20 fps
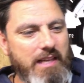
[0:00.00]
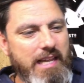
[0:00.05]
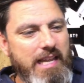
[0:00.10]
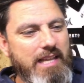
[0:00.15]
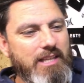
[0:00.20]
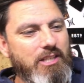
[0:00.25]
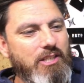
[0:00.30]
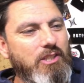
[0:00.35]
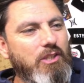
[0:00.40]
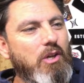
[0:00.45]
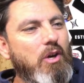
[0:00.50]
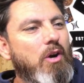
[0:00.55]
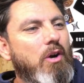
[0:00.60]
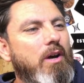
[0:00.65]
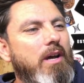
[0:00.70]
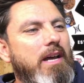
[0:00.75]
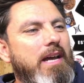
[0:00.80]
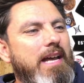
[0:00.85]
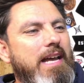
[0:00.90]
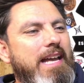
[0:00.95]
It's
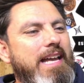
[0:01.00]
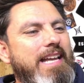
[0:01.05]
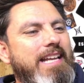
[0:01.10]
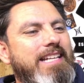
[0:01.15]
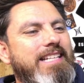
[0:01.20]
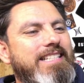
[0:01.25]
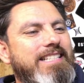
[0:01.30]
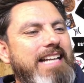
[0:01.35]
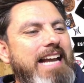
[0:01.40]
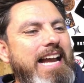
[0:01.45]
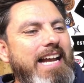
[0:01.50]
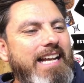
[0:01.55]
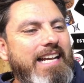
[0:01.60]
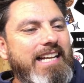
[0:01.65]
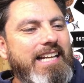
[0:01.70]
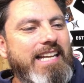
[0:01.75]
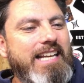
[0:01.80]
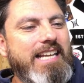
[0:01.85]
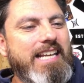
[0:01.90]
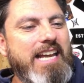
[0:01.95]
not
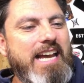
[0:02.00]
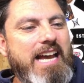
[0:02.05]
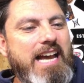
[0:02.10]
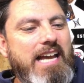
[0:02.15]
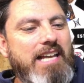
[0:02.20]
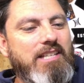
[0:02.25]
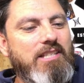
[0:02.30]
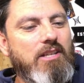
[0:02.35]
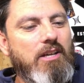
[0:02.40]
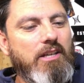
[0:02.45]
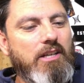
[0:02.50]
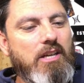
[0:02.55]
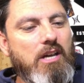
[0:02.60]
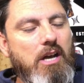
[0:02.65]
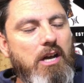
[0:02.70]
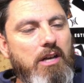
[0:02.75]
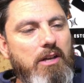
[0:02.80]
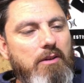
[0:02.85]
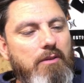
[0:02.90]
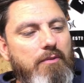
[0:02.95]
exactly as I
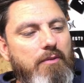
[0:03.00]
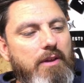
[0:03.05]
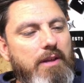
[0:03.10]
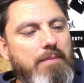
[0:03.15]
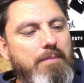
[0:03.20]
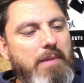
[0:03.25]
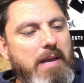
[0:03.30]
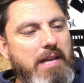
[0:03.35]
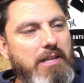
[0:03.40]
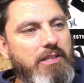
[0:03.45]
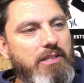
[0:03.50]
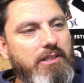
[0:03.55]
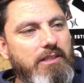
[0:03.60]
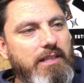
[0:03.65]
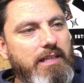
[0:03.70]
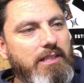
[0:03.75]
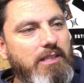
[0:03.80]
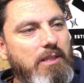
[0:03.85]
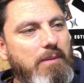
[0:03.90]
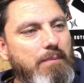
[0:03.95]
kind of
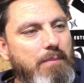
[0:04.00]
imagined it